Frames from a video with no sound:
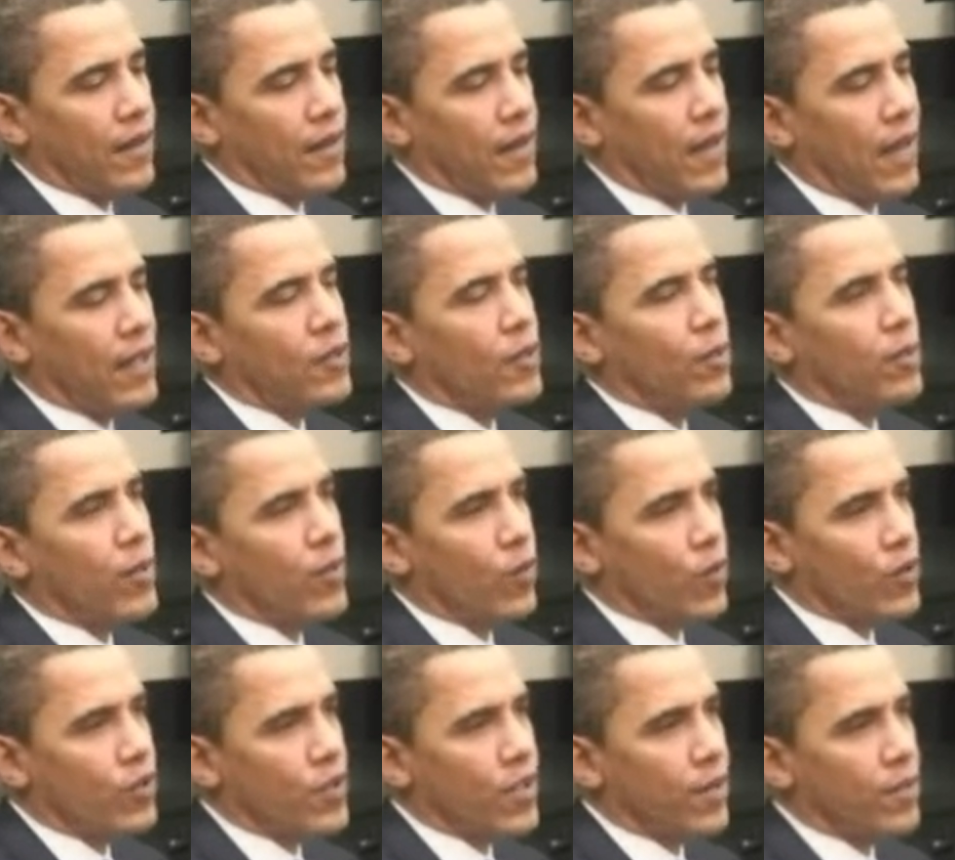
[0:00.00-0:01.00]

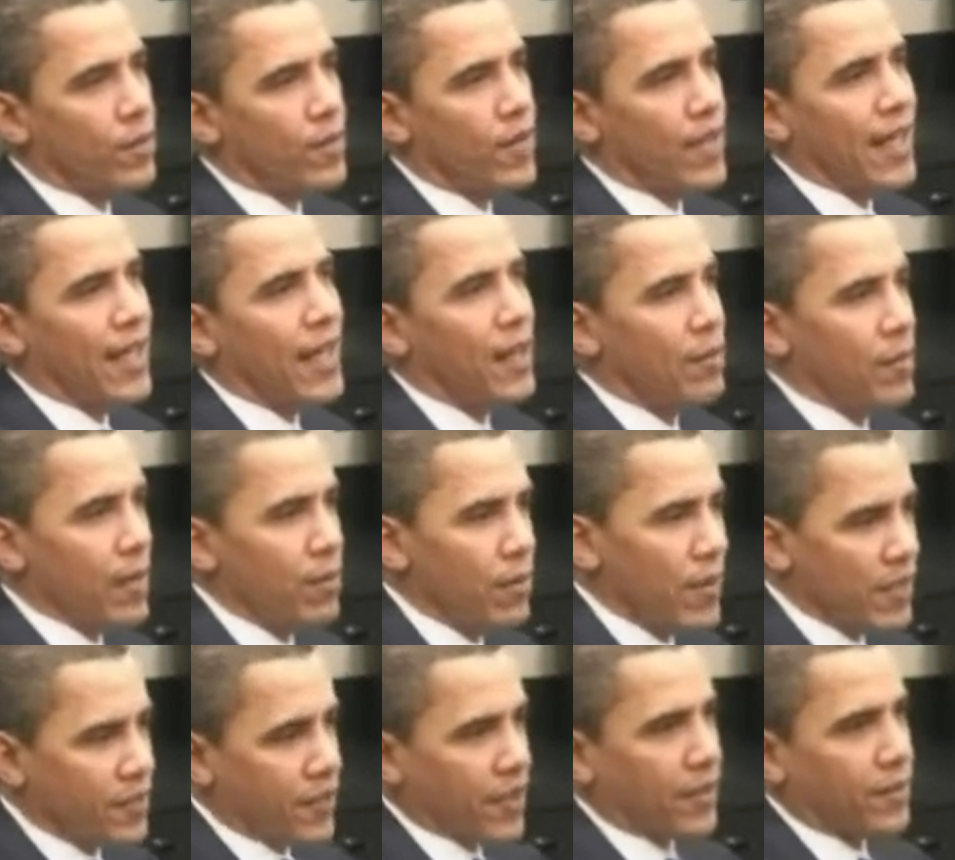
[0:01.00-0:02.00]
entrepreneurship that had been
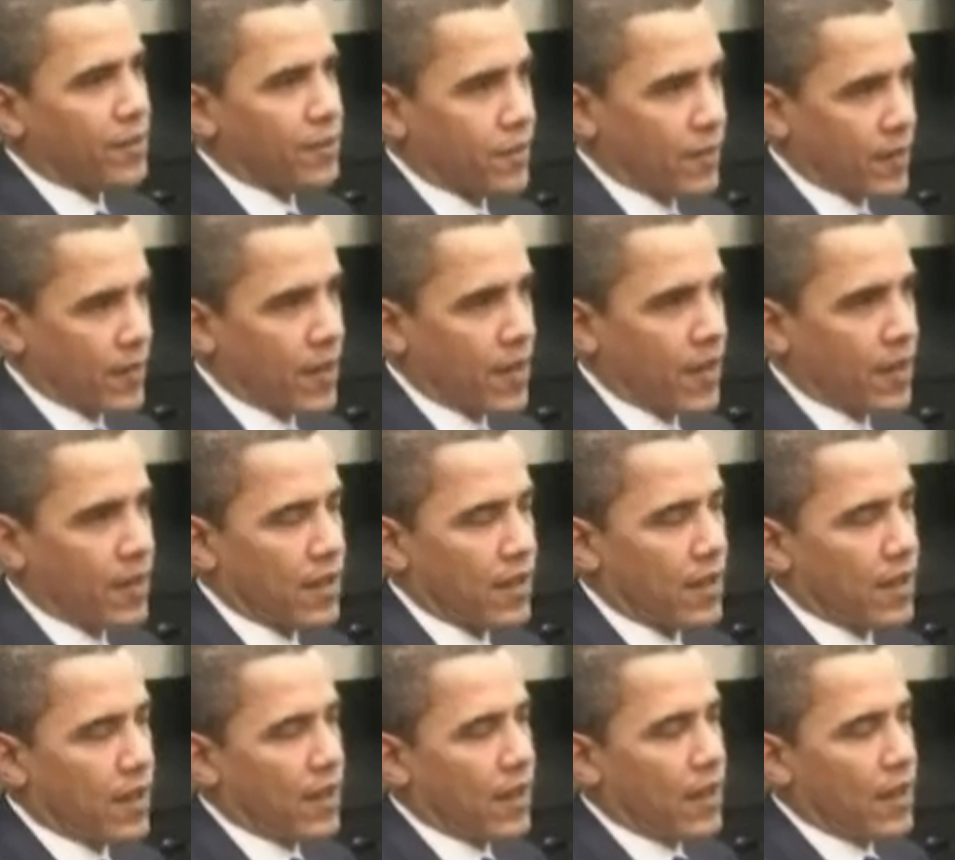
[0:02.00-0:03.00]
missing. All right,
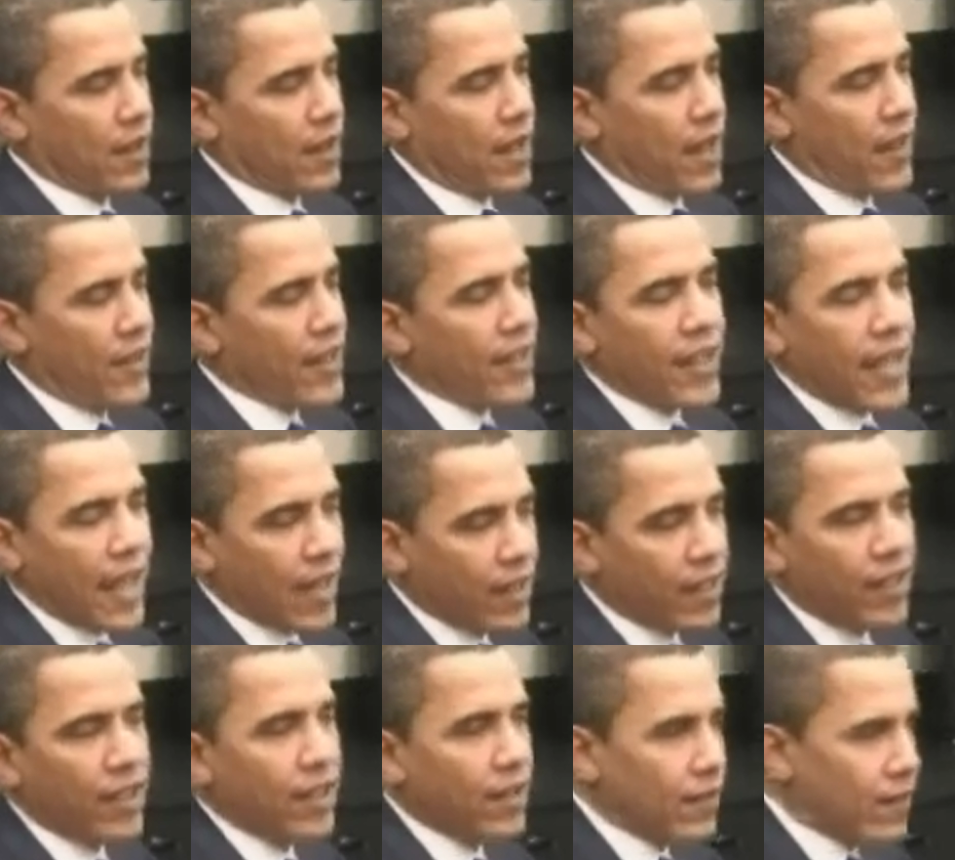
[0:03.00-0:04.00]
I think
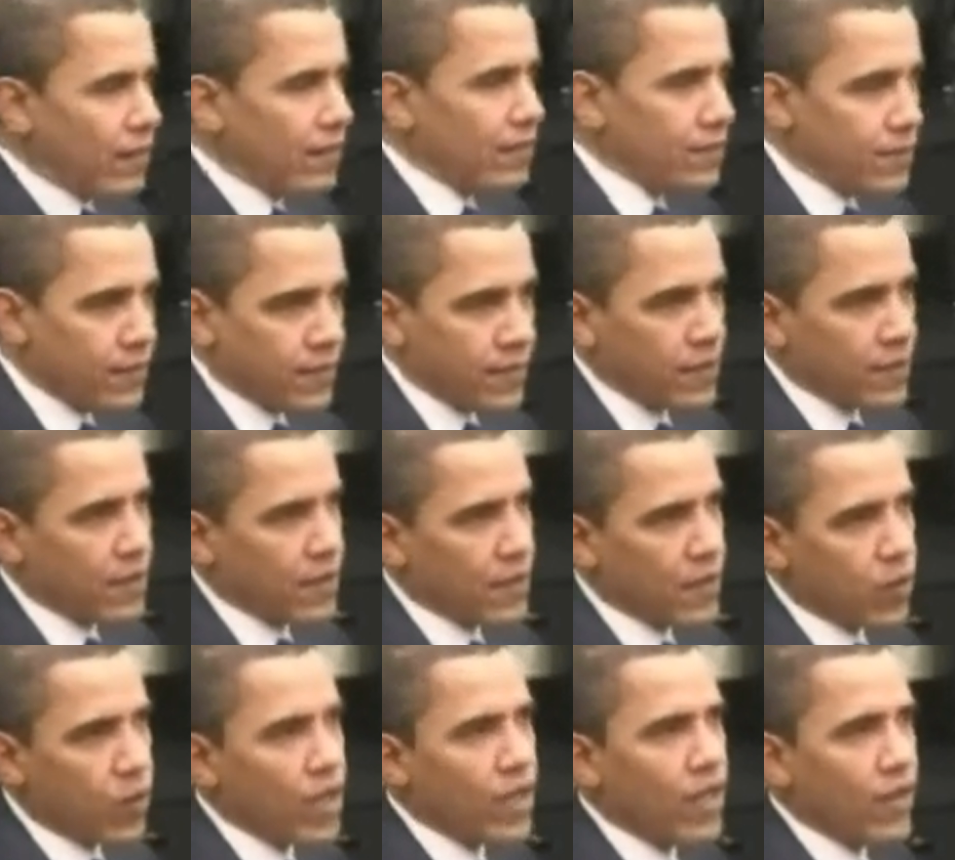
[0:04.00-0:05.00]
Kennedy,
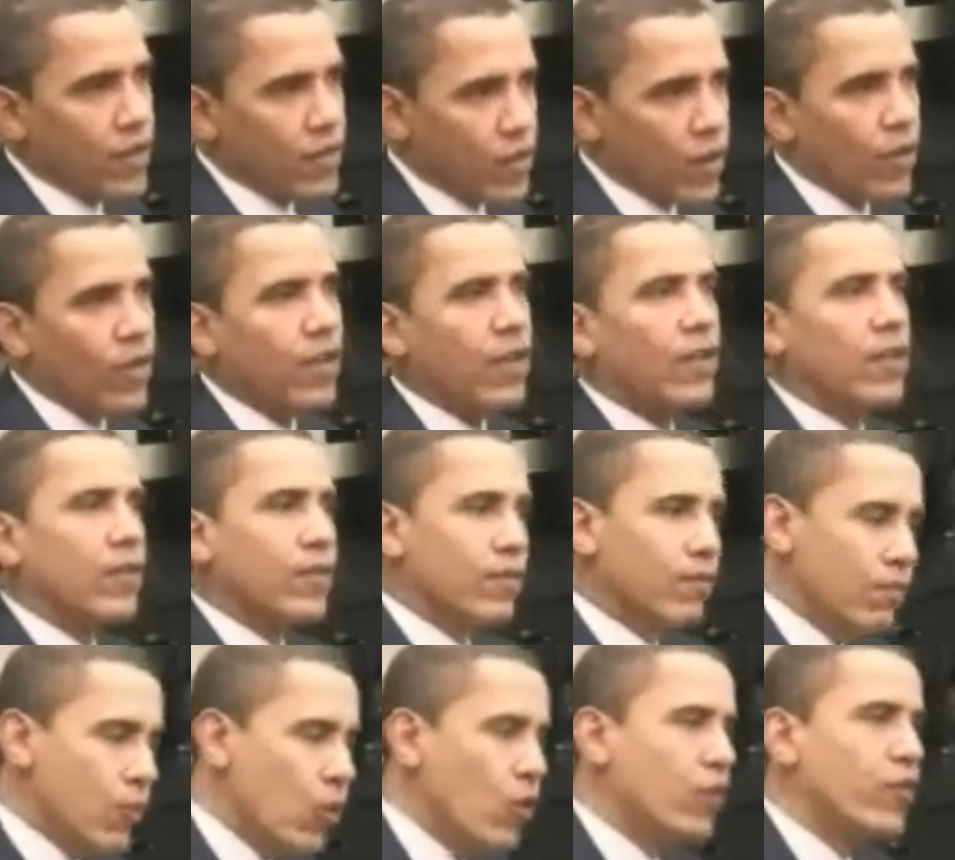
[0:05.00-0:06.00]
20 years earlier,
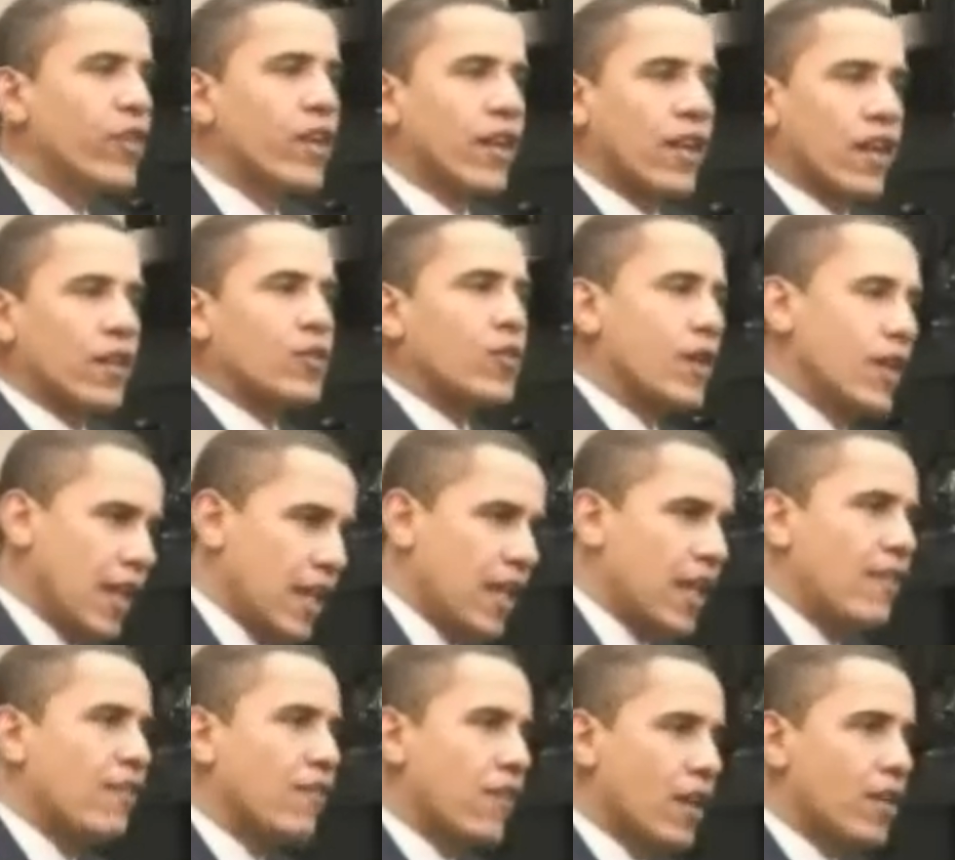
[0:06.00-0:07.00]
moved the country in
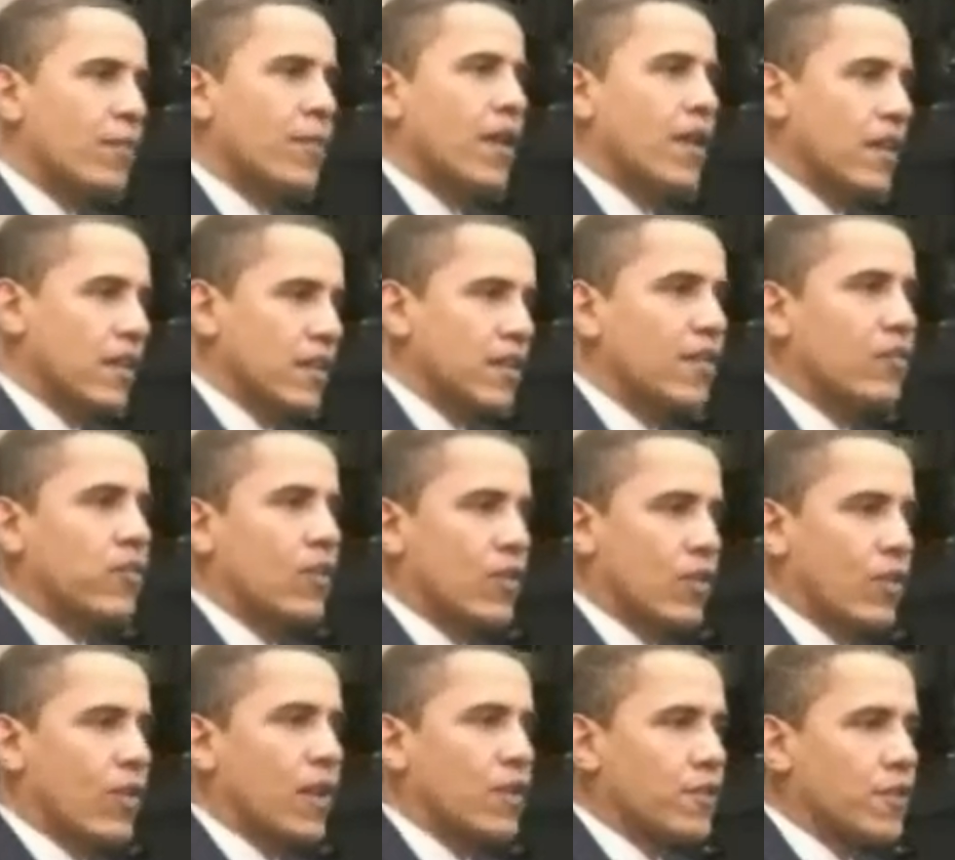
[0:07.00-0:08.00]
a fundamentally different
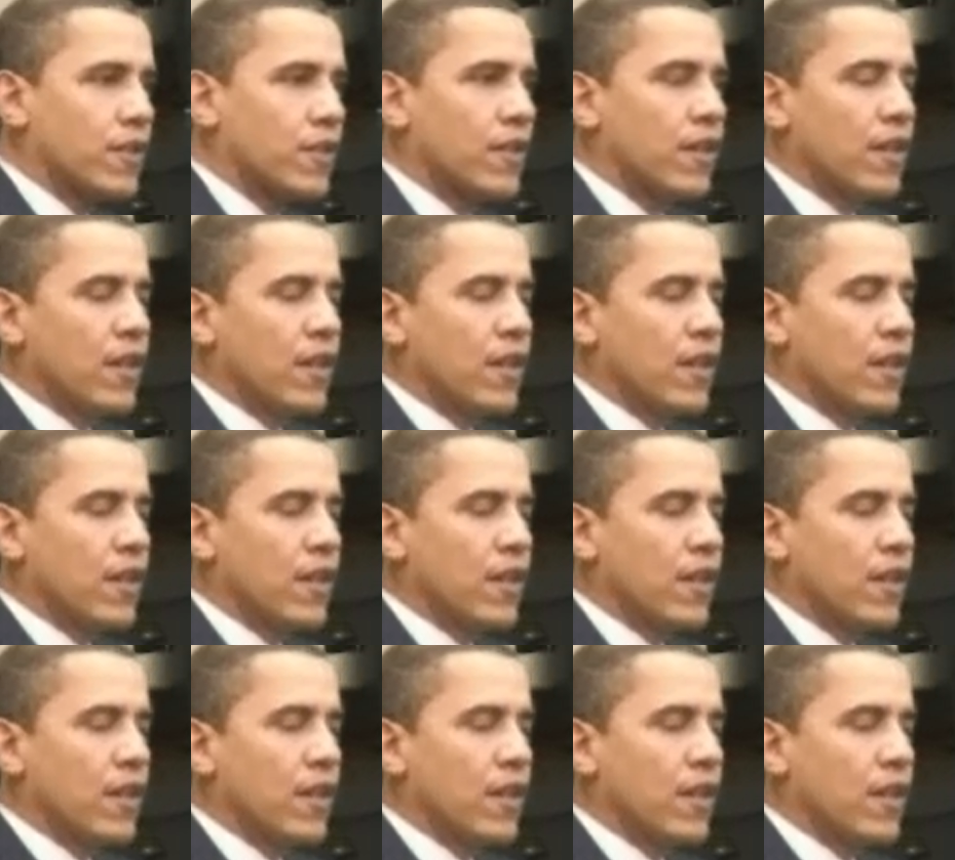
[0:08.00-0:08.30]
direction.